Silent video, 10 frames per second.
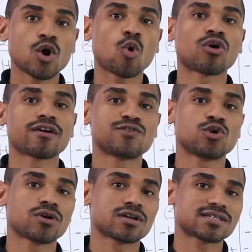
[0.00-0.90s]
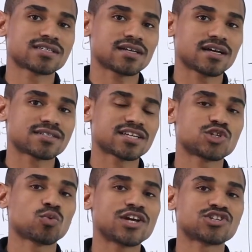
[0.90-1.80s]
or if your
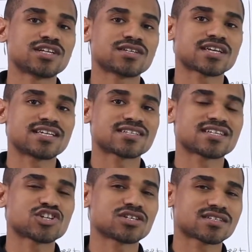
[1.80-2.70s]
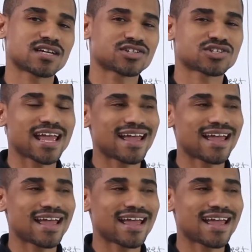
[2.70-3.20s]
situation is such